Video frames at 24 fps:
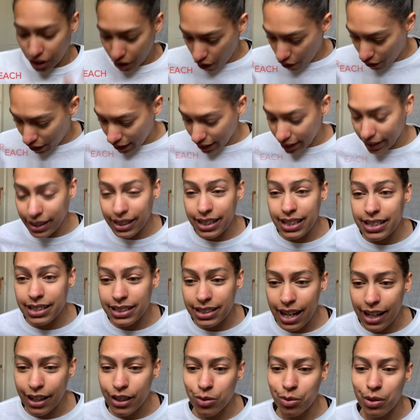Okay, these
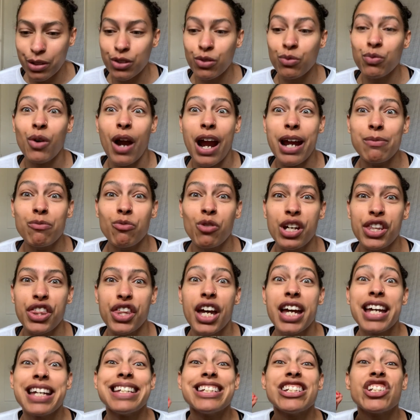next ones rhyme with
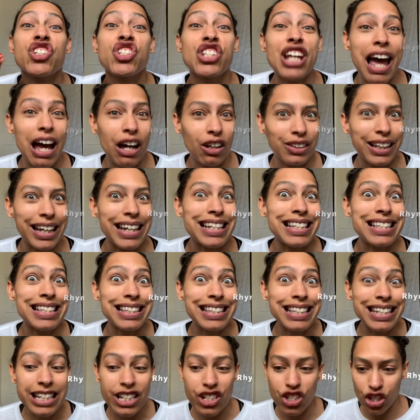shell, like
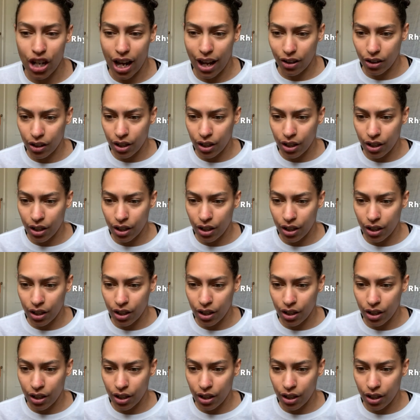seashell.